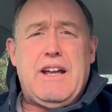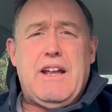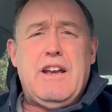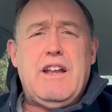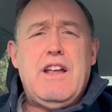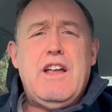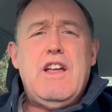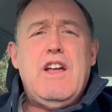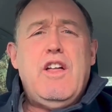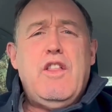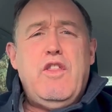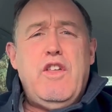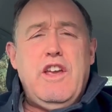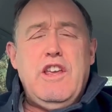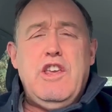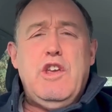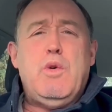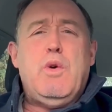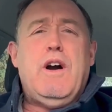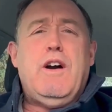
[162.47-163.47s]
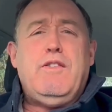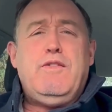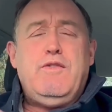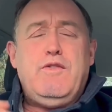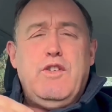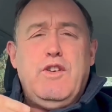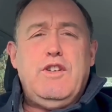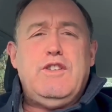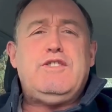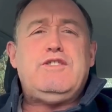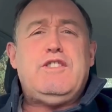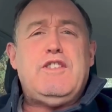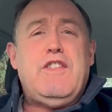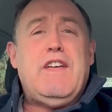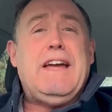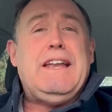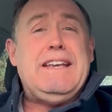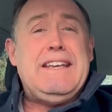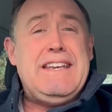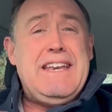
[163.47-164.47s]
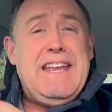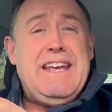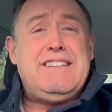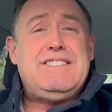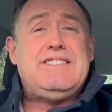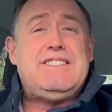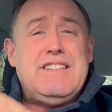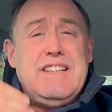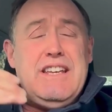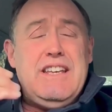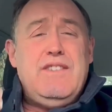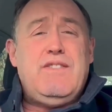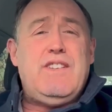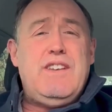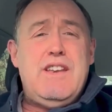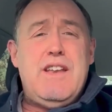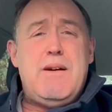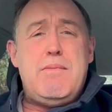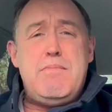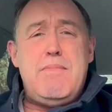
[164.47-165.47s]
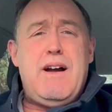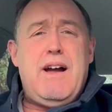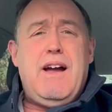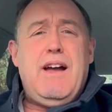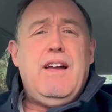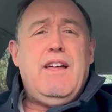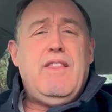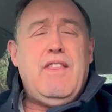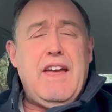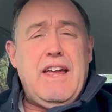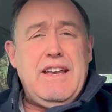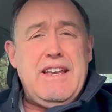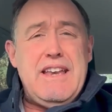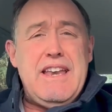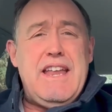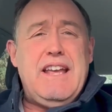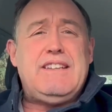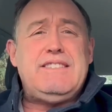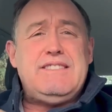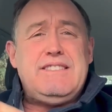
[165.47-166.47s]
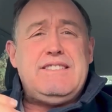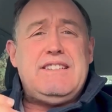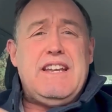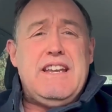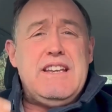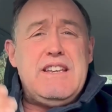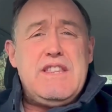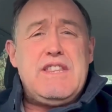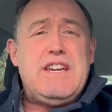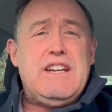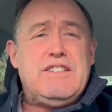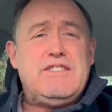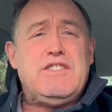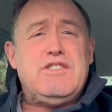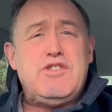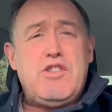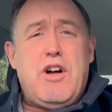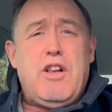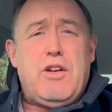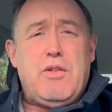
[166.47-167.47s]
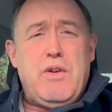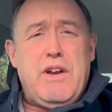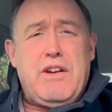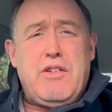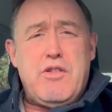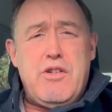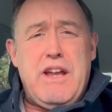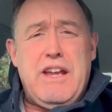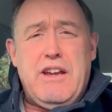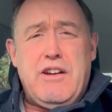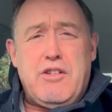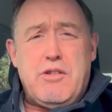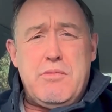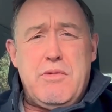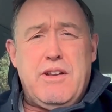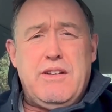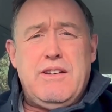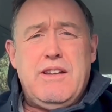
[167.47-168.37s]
that you are first to that next even number, that next $10,000 increment,